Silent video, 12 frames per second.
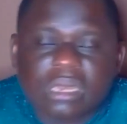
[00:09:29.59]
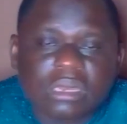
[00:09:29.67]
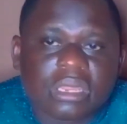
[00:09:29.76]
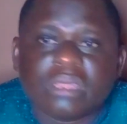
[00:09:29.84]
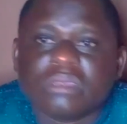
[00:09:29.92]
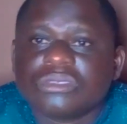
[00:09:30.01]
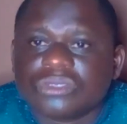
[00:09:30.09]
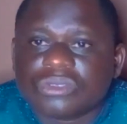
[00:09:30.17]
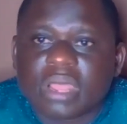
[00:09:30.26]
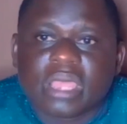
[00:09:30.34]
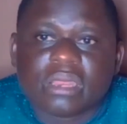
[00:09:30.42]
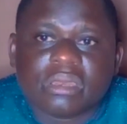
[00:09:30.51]
and then
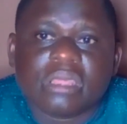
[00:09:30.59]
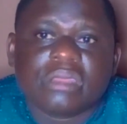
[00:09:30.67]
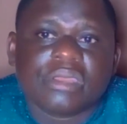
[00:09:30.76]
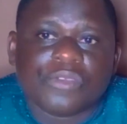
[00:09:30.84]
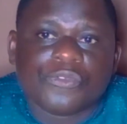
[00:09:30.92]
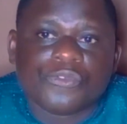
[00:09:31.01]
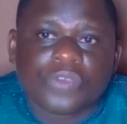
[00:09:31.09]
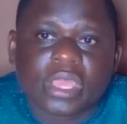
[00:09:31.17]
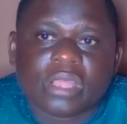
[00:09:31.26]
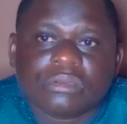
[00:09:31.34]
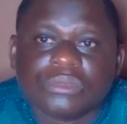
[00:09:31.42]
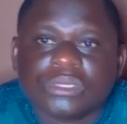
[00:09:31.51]
tried, then they
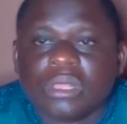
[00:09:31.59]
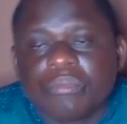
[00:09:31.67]
fail.